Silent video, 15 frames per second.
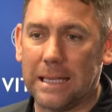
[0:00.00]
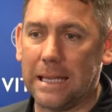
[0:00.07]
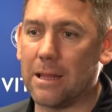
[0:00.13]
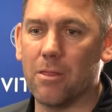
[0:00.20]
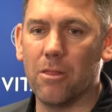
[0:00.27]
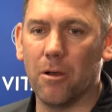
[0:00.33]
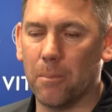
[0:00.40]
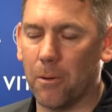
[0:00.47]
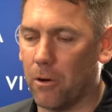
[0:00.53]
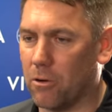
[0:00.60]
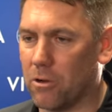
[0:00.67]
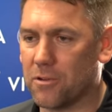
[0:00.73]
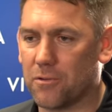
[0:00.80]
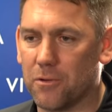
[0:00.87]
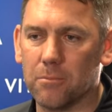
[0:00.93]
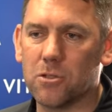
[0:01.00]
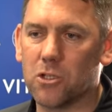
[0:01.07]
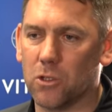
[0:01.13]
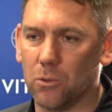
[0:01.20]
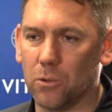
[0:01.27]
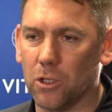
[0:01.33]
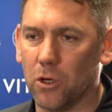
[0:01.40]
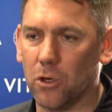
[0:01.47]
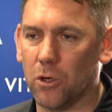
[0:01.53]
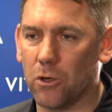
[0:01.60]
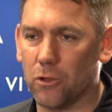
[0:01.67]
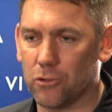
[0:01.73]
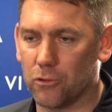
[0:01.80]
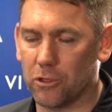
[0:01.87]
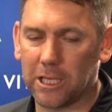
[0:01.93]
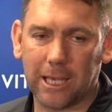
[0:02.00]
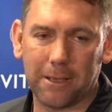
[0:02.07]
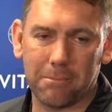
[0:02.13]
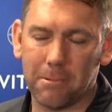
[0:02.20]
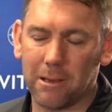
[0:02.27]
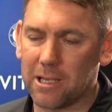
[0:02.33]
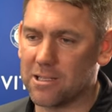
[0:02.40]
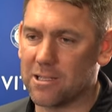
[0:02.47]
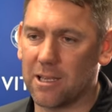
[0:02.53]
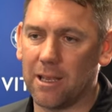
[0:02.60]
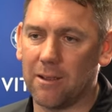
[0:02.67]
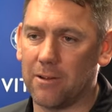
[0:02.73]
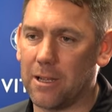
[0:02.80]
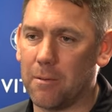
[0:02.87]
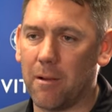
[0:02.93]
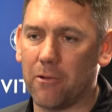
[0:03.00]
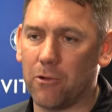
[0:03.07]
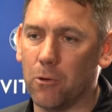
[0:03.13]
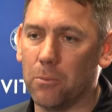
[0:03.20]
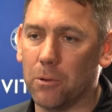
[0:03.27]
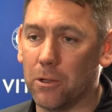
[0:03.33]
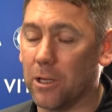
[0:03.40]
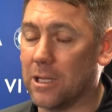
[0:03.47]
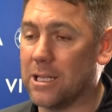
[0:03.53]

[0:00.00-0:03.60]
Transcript: In the box from 2 yards, or to keep make a save, and him have an open goal.